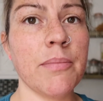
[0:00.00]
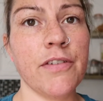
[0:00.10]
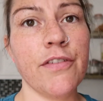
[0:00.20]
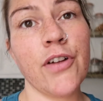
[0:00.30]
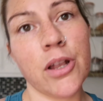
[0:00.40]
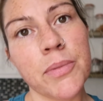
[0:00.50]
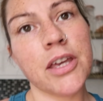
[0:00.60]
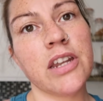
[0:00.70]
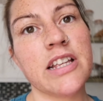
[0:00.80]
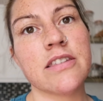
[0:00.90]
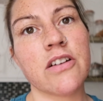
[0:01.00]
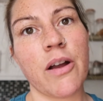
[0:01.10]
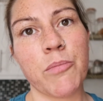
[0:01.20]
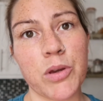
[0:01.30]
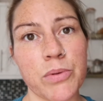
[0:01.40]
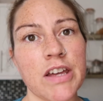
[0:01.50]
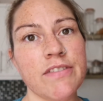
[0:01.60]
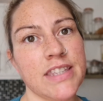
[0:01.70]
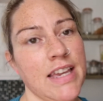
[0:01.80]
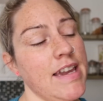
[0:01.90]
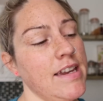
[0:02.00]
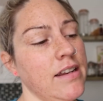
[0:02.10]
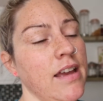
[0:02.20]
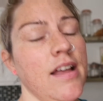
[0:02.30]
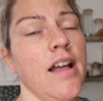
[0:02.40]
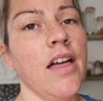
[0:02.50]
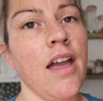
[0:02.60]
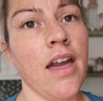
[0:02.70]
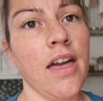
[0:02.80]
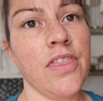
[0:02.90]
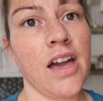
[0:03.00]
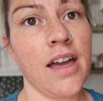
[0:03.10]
if you follow me on Instagram, you will have seen that